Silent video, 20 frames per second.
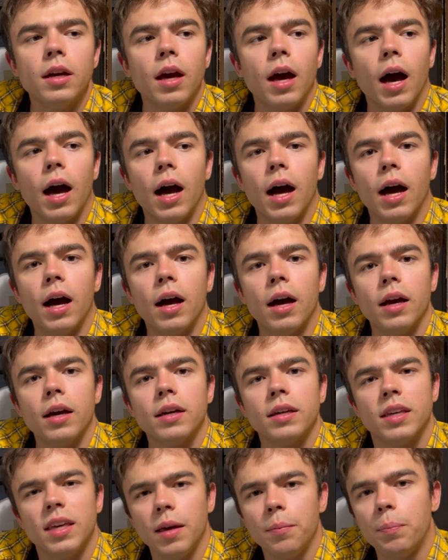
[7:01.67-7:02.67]
uh,
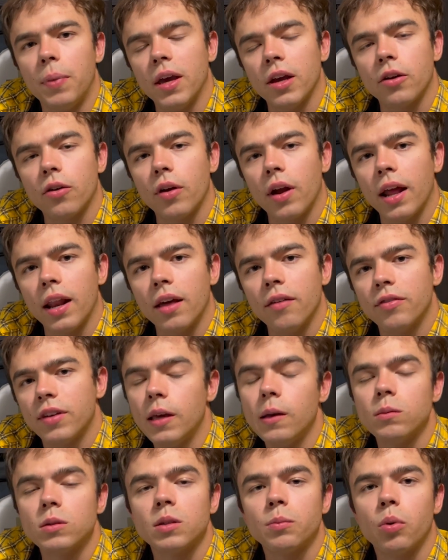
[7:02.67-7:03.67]
keep being creative
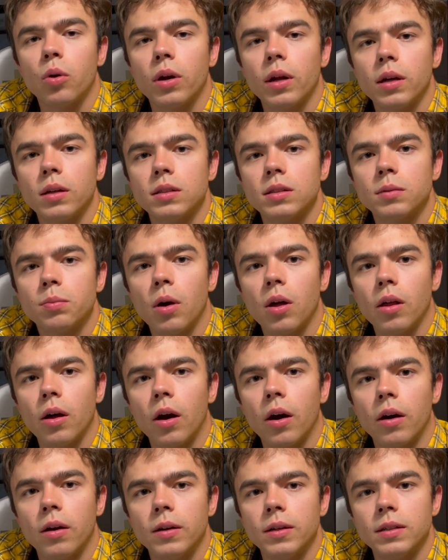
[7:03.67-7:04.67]
keep supporting small
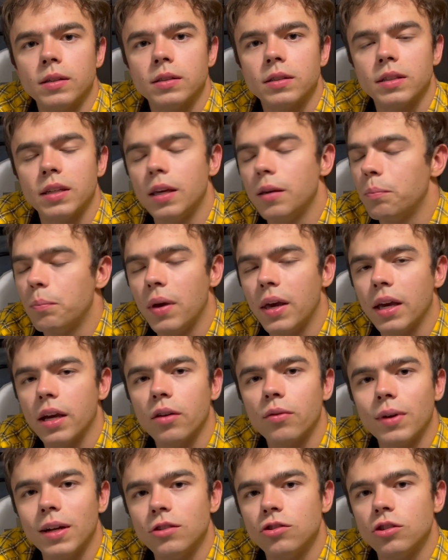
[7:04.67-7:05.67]
artists keep being
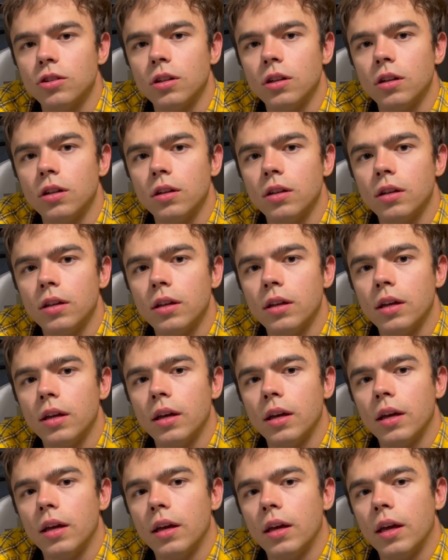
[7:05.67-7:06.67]
original
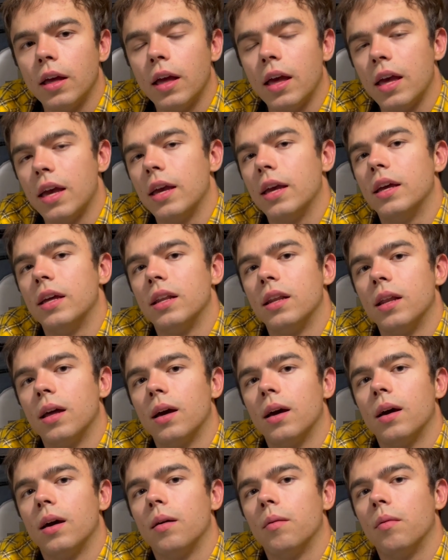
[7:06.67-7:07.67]
and
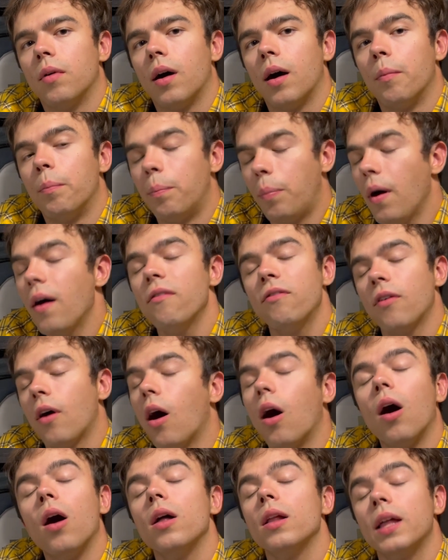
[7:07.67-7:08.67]
above
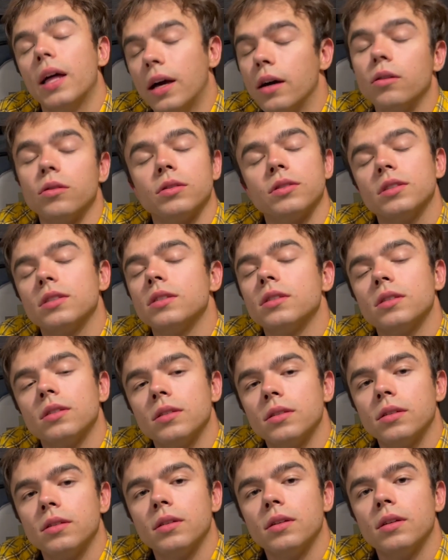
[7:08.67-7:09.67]
all else,
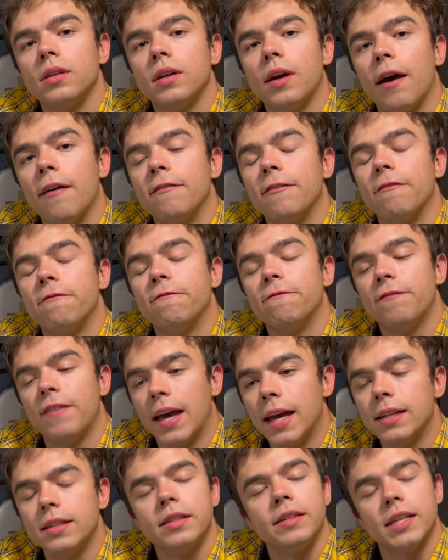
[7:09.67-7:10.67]
have a
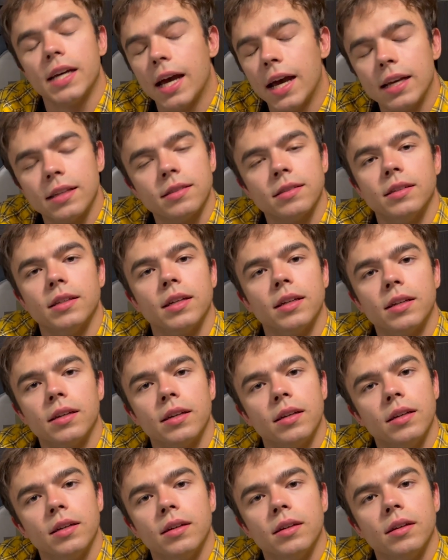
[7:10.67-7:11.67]
fantastic
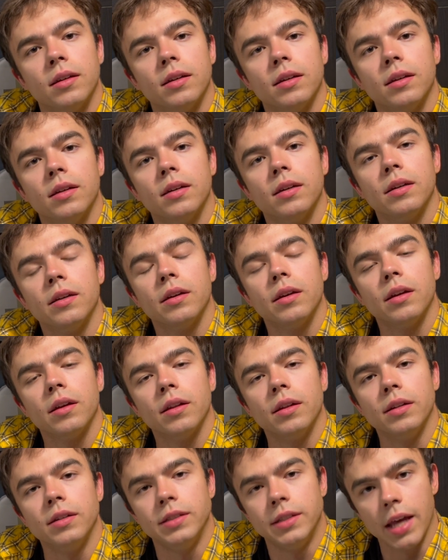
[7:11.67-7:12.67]

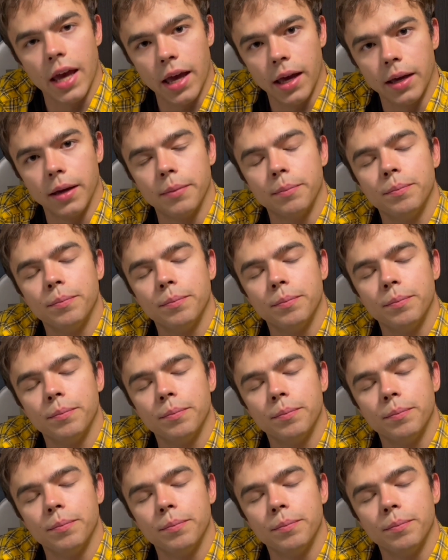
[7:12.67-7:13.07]
day.